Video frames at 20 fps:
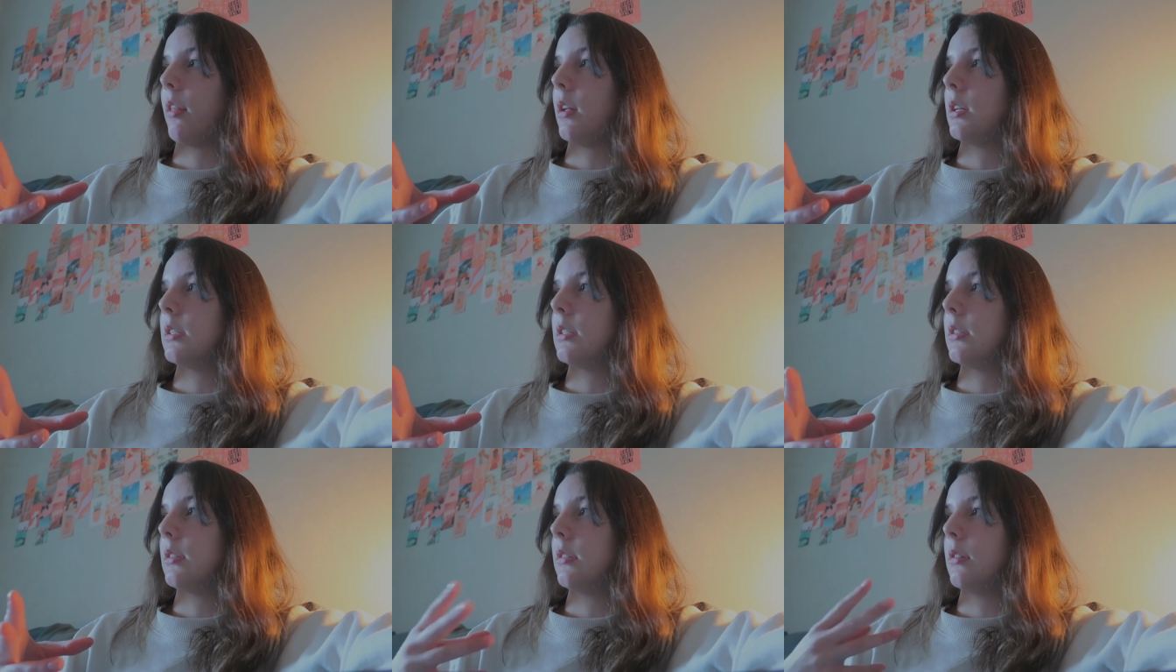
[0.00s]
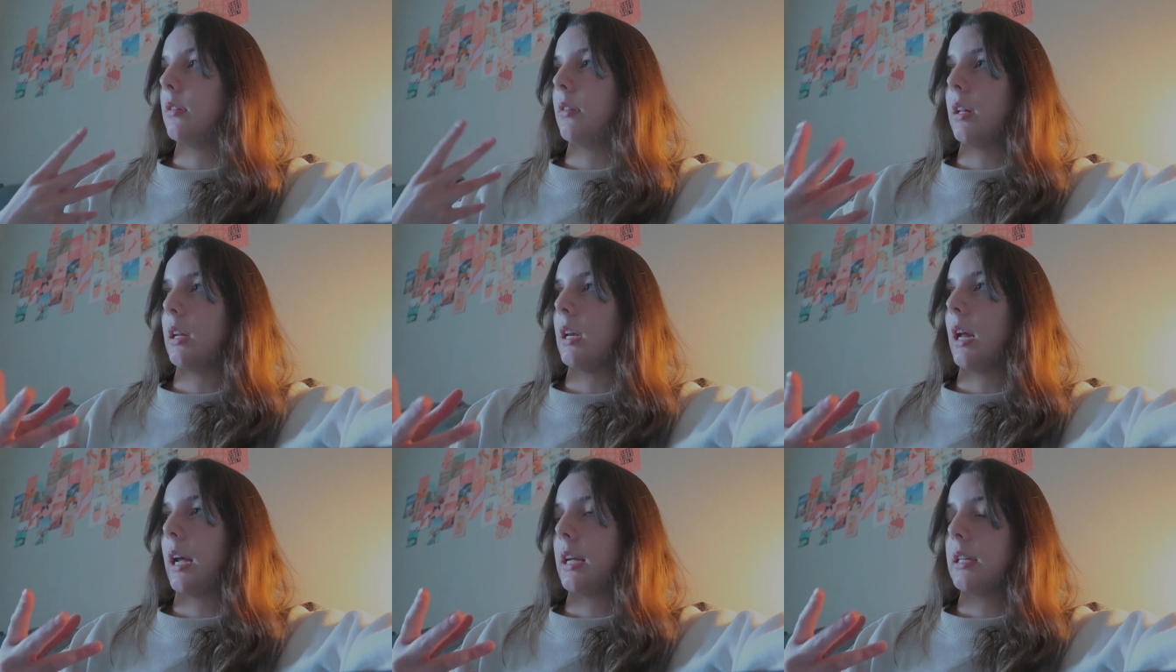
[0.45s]
the,
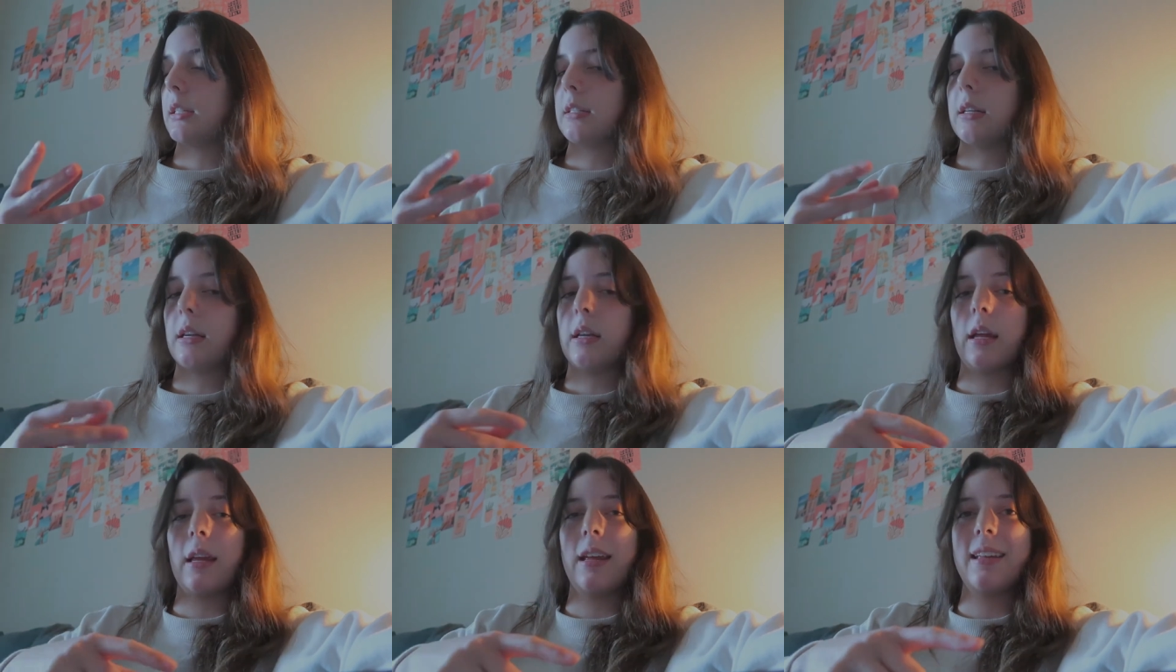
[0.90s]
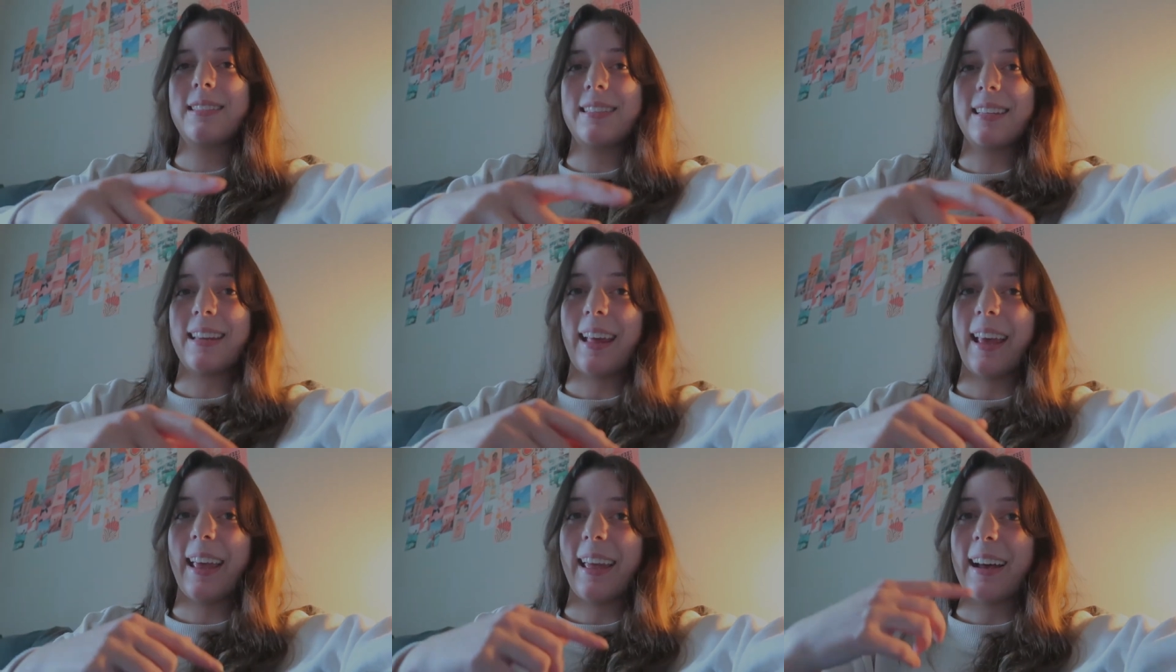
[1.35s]
the night
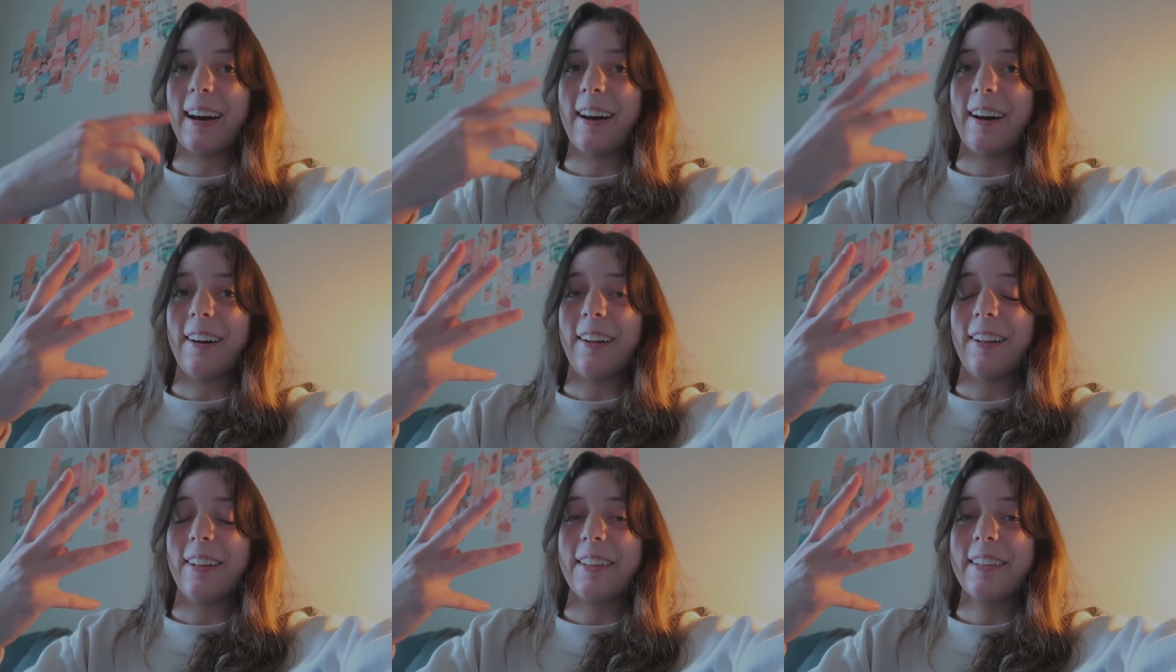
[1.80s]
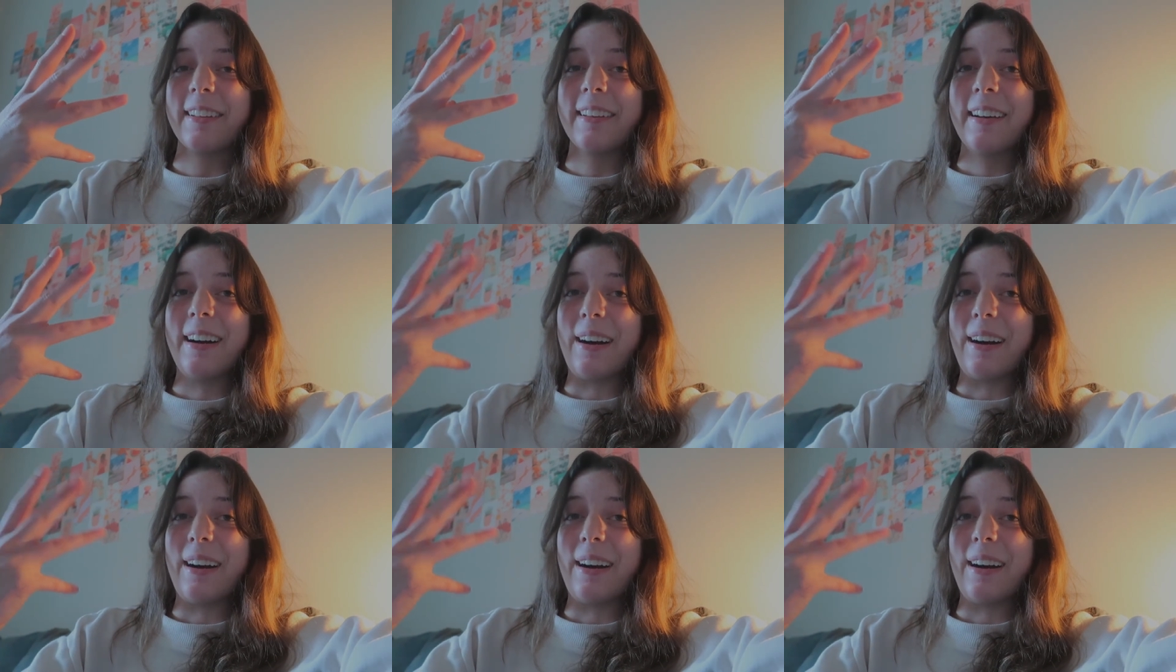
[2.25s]
today I'll